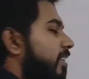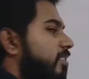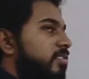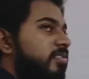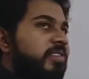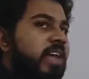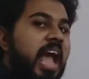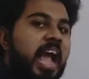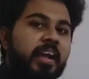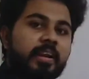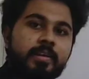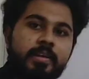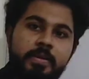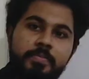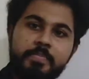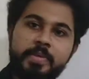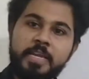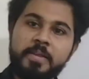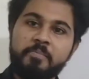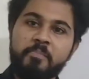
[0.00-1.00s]

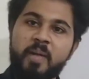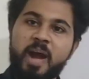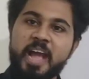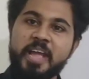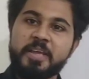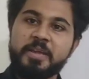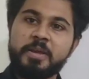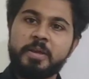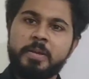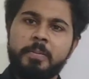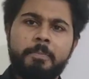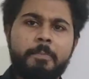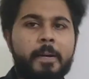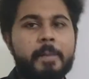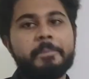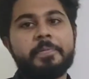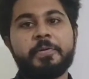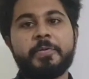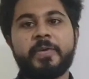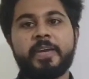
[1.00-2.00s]
exactly mean by
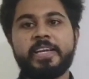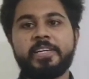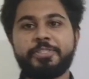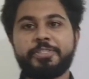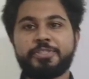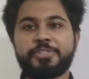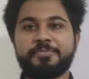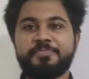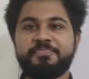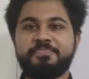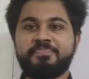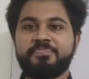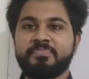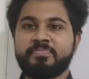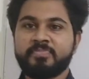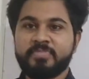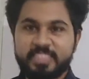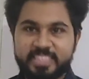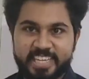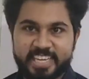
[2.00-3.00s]
population.
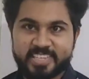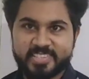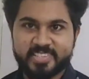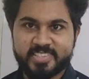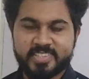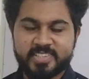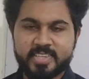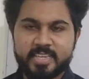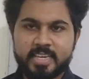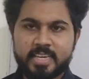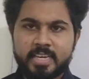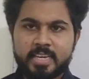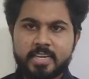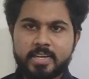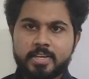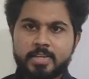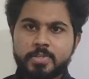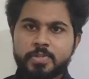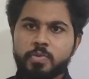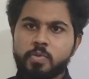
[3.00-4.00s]
Yes.
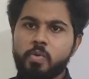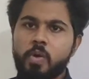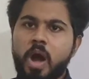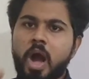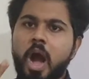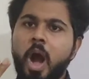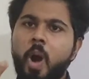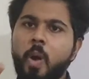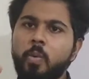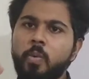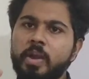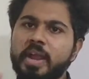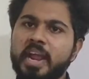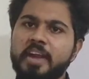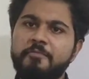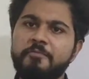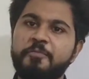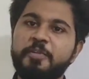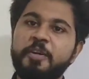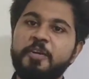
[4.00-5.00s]
So how
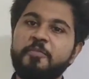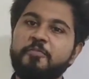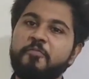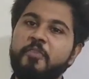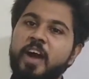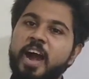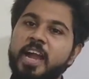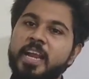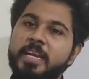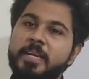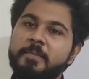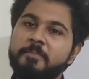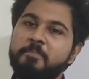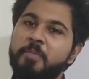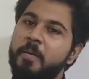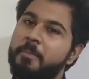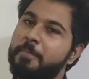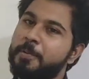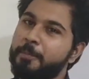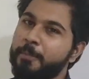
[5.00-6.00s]
can we define
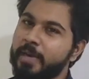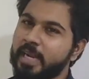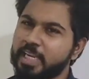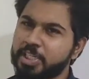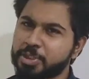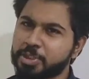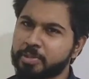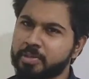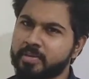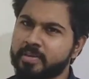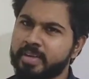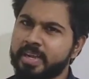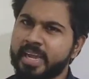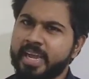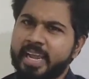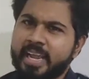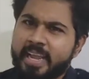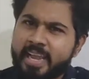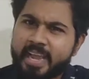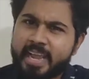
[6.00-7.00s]
population
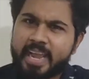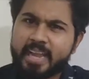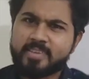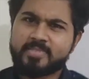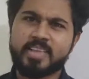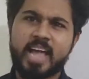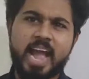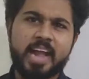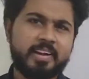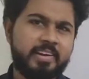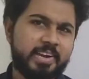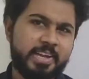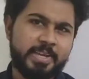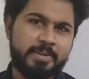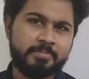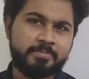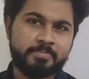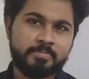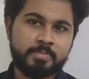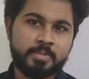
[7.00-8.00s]

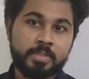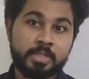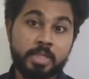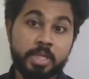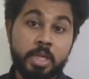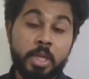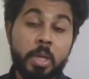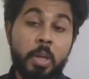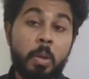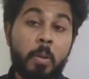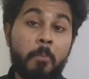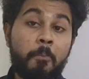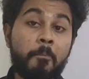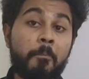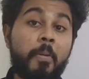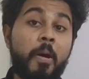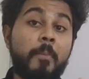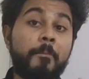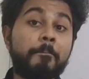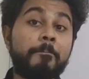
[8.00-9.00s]
exactly?
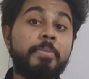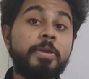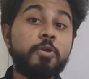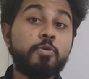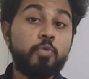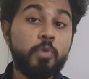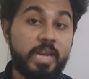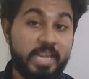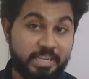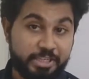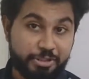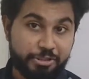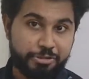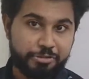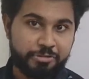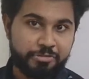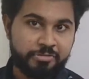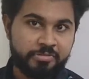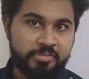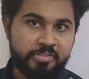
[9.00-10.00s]

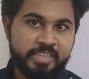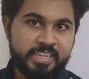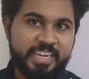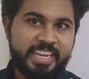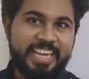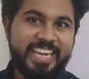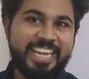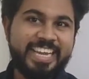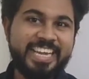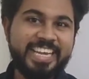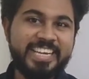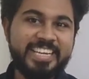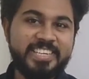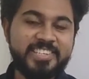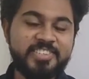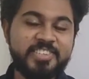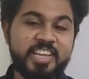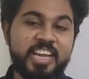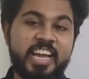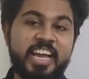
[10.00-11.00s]
Population
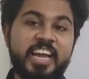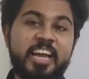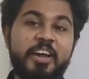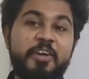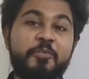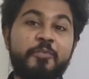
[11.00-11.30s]
is